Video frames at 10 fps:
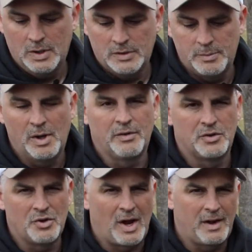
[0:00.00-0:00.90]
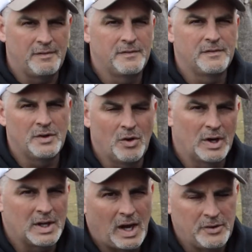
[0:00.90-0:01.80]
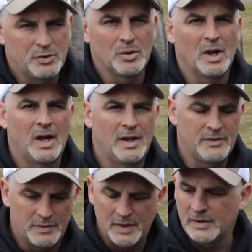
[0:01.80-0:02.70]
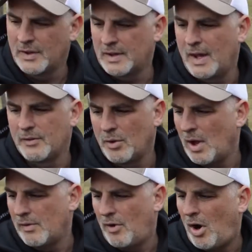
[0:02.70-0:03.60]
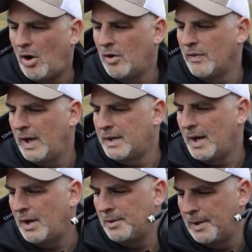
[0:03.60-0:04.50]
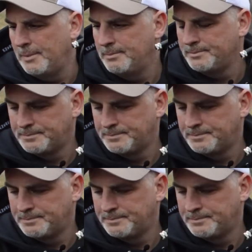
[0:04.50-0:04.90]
be able to drive, you know, on contour lines and things like that. So I'll have all that dialed in.